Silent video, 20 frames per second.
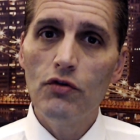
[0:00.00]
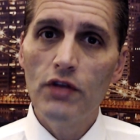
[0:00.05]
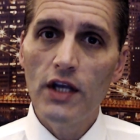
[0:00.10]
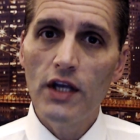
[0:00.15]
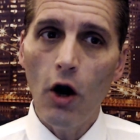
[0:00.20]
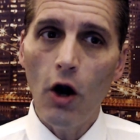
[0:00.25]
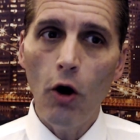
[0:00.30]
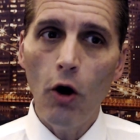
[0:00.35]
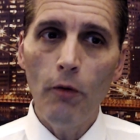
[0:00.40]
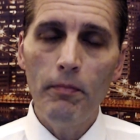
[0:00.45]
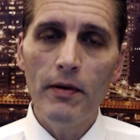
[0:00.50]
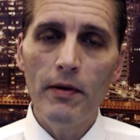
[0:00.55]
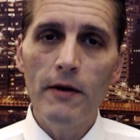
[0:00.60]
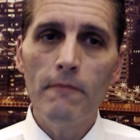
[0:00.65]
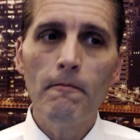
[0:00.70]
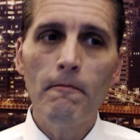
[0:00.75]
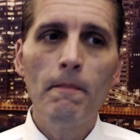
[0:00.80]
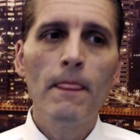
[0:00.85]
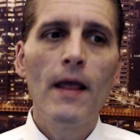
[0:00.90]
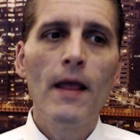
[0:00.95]
open.
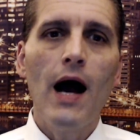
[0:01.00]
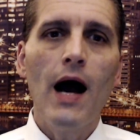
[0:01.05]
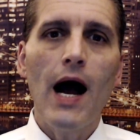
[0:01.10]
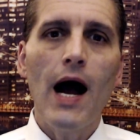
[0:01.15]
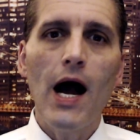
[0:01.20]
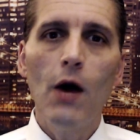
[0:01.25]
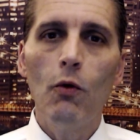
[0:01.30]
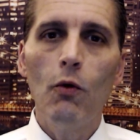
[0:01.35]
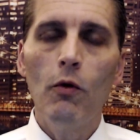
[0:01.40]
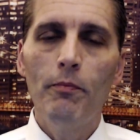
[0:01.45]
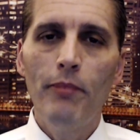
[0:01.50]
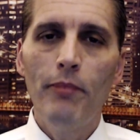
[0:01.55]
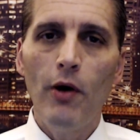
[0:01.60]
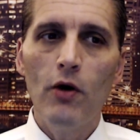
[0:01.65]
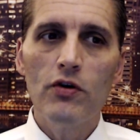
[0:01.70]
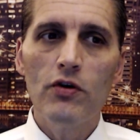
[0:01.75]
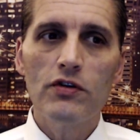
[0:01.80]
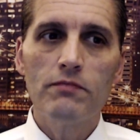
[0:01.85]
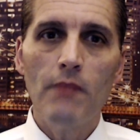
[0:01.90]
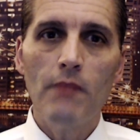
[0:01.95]
I will post
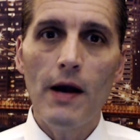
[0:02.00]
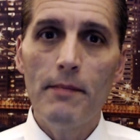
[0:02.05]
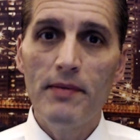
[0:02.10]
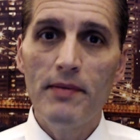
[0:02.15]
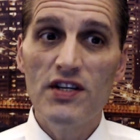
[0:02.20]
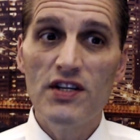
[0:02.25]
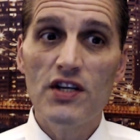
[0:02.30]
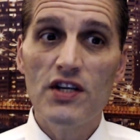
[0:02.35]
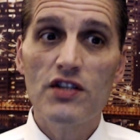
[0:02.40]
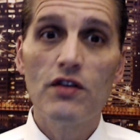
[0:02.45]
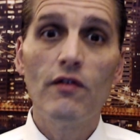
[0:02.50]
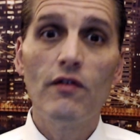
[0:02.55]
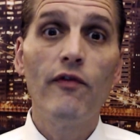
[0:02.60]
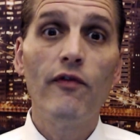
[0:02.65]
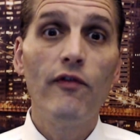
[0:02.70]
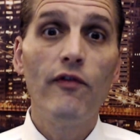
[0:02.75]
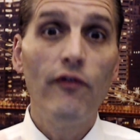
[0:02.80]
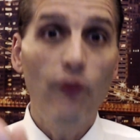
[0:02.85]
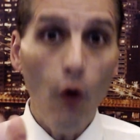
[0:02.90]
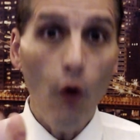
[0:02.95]
my position
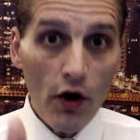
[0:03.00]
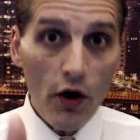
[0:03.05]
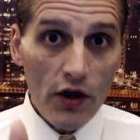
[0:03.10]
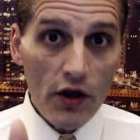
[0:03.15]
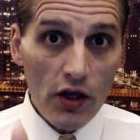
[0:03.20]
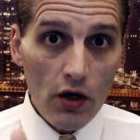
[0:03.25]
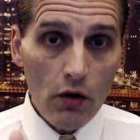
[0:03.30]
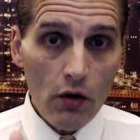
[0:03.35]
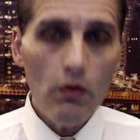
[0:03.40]
for you,